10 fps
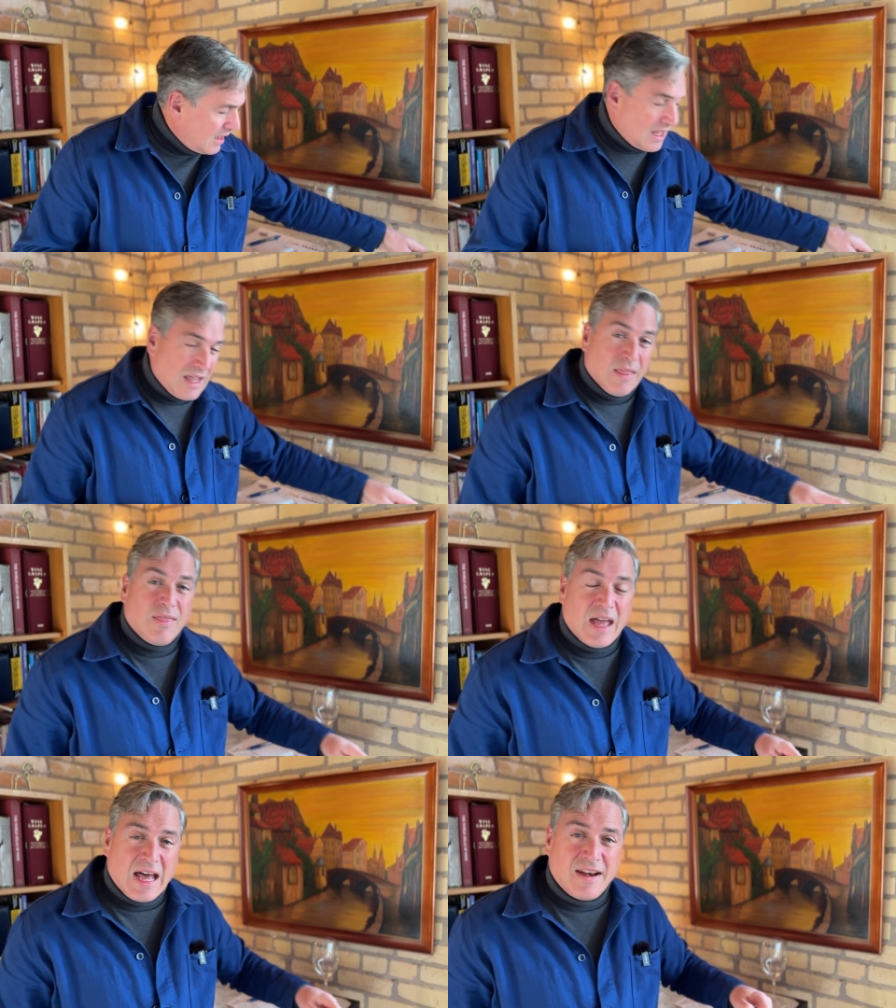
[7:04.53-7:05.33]
And
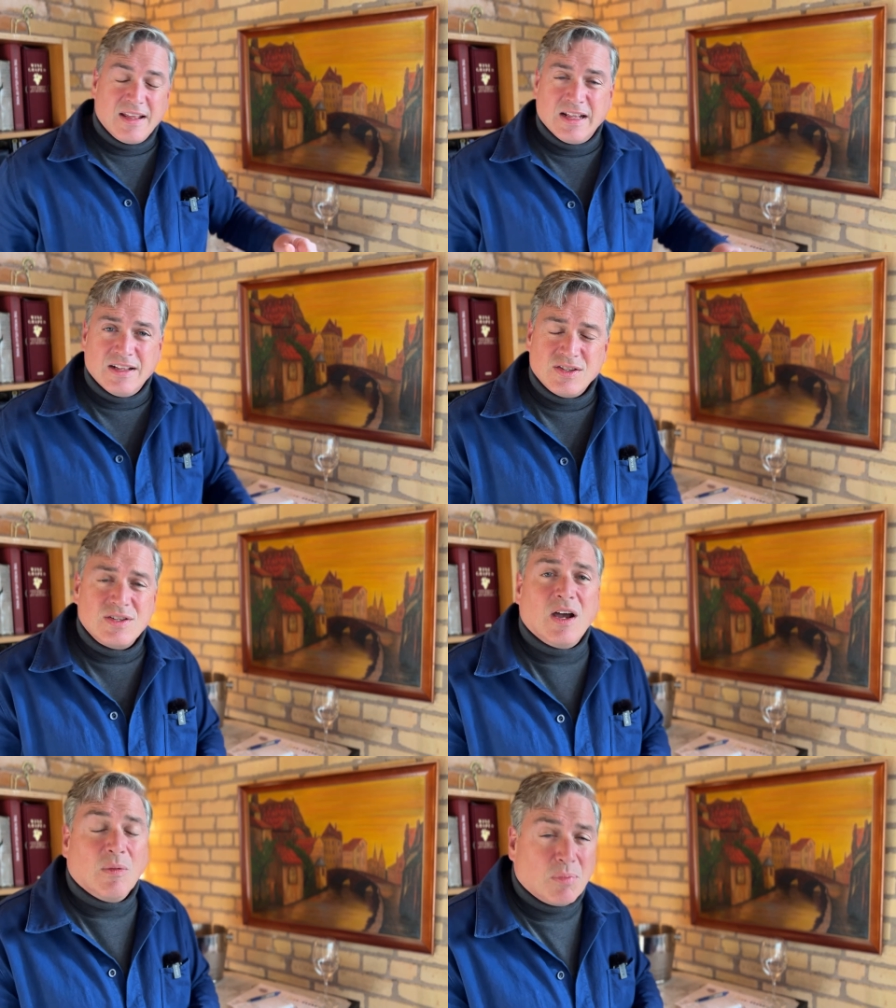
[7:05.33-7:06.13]
that is
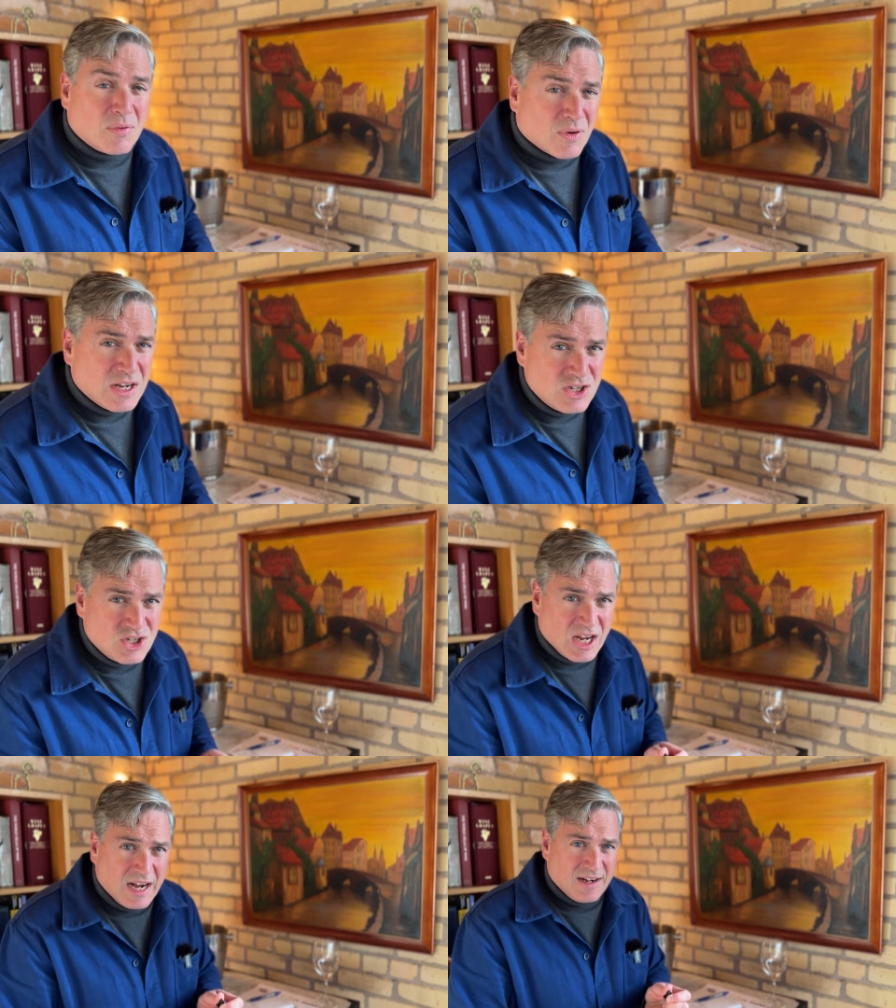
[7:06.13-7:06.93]

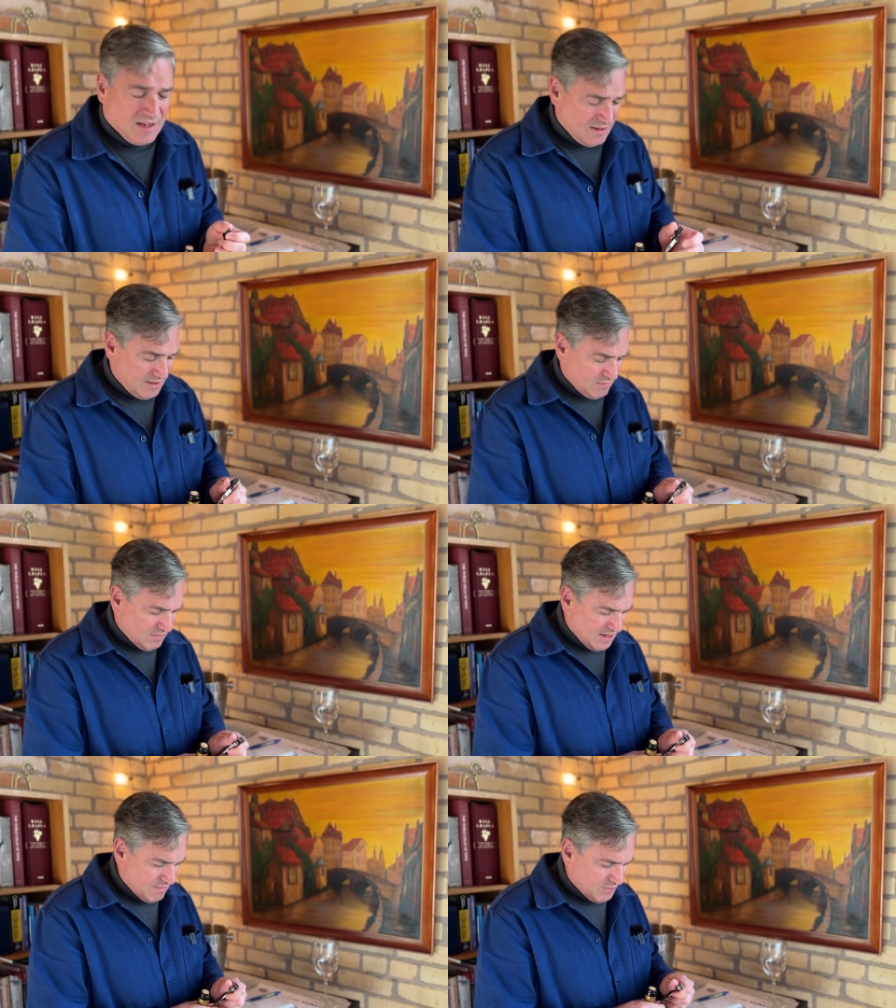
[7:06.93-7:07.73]
appreciated in
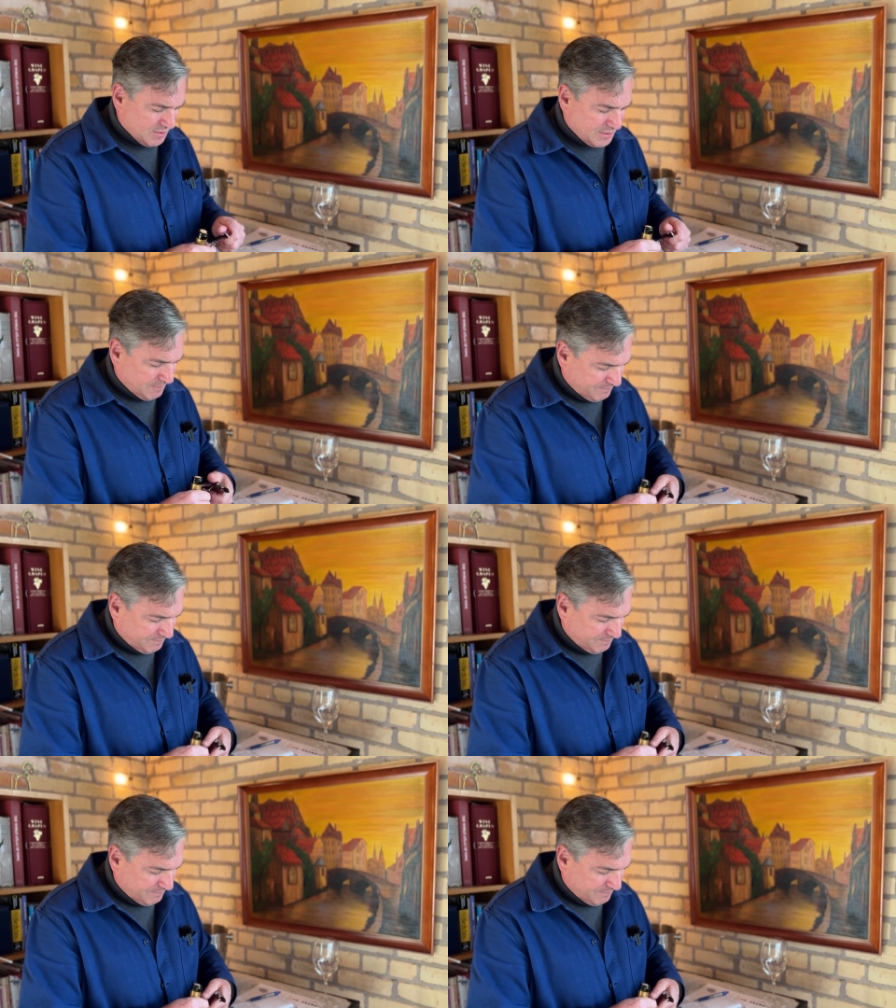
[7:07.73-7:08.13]
my book.